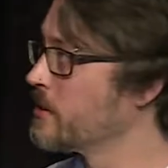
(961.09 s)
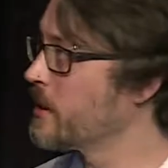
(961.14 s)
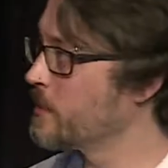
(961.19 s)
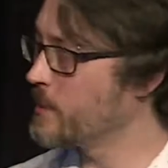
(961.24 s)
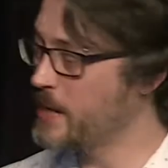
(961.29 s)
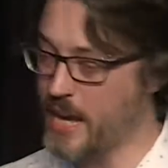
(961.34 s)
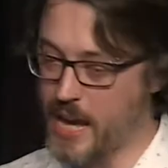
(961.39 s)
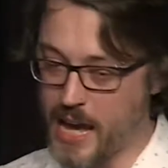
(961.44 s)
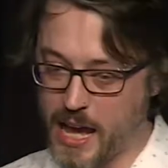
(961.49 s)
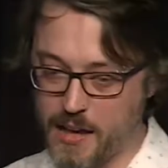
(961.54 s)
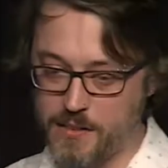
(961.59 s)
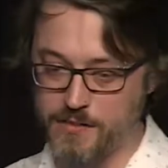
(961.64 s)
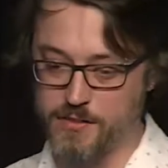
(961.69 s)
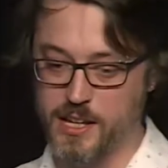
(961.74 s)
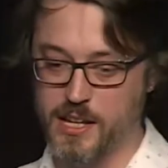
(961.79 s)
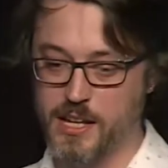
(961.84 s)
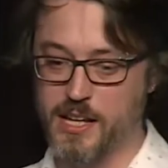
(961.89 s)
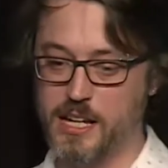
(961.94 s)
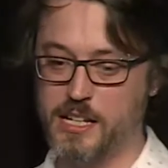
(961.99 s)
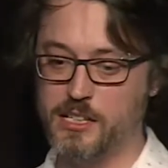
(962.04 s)
that we have
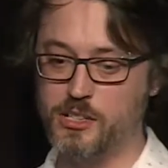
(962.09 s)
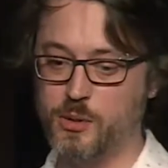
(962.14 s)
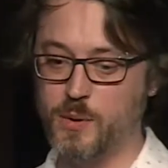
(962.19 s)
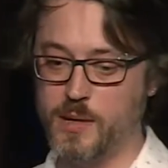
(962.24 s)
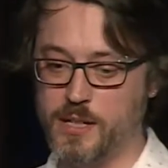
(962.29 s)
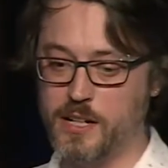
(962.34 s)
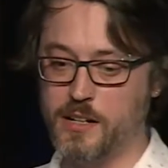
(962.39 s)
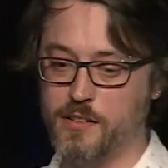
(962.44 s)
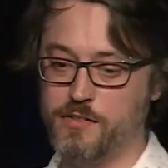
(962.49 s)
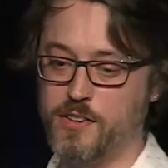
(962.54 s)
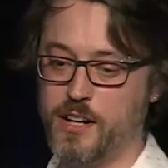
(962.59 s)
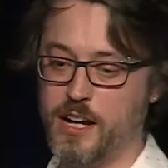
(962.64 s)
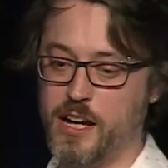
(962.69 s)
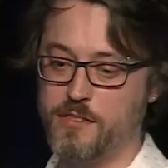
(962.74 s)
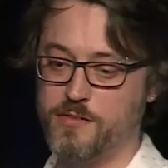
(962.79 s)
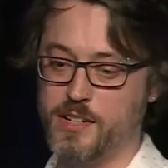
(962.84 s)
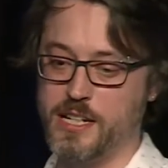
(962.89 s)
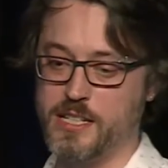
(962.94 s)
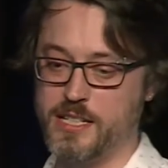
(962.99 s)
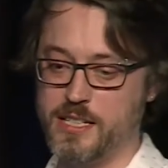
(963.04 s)
is to identify
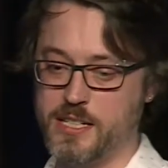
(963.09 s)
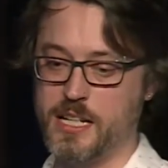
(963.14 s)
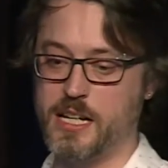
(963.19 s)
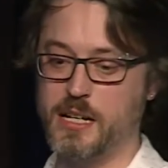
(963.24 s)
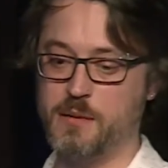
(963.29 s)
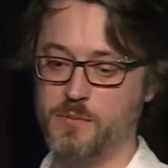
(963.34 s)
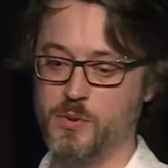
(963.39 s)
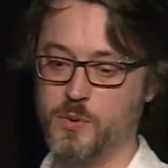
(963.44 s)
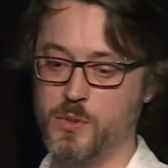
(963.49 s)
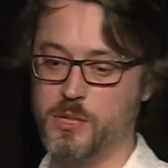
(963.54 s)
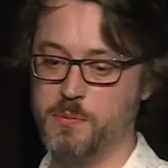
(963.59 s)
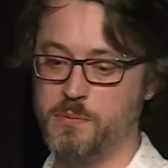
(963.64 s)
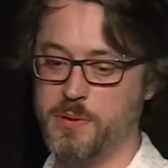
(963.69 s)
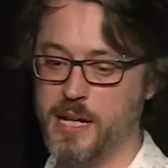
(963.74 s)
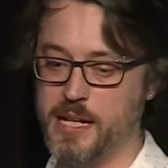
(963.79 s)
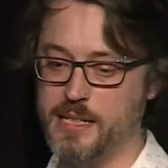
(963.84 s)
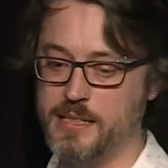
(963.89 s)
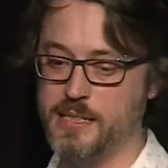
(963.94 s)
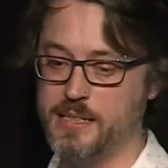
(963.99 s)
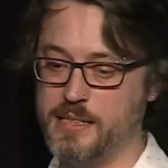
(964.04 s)
event seams, which are
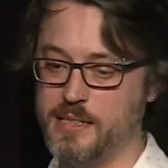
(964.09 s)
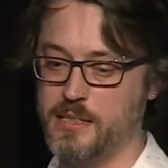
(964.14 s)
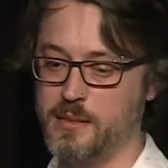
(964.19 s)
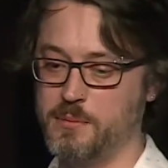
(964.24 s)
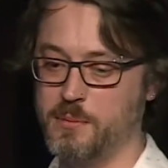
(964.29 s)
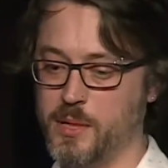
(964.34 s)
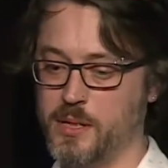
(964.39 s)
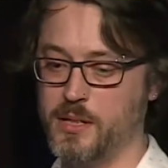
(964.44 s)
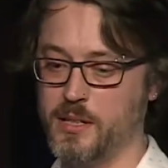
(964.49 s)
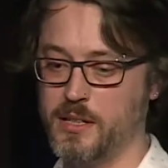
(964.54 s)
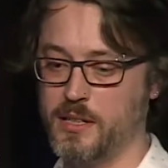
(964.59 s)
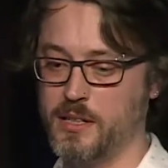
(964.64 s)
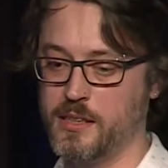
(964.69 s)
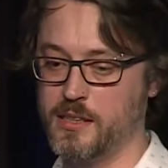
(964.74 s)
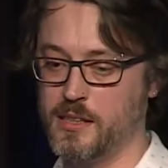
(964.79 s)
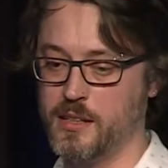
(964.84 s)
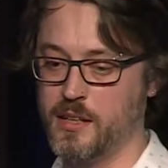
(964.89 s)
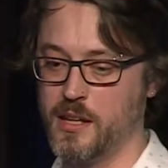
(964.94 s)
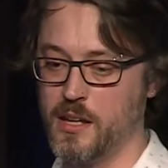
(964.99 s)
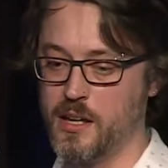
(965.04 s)
places in the
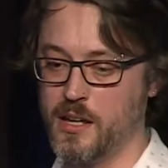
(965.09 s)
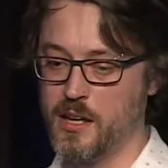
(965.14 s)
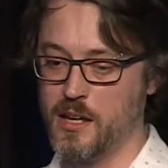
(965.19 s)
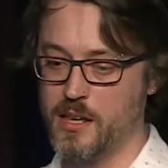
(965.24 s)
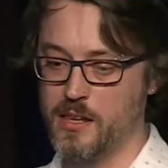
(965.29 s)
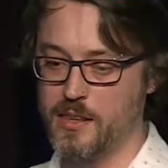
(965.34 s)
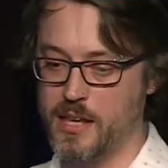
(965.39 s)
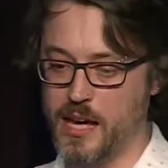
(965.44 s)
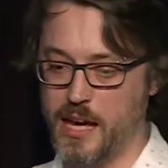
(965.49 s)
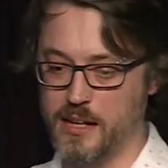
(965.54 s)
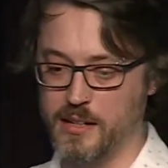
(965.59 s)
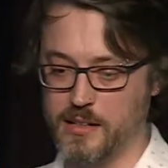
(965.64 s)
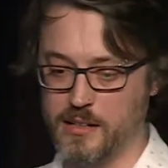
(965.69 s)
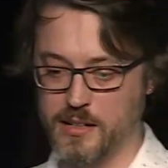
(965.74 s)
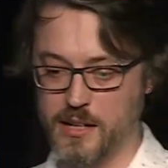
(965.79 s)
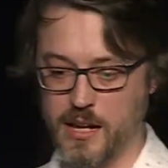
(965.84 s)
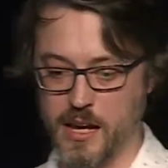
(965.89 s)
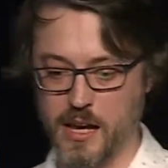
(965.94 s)
monolith that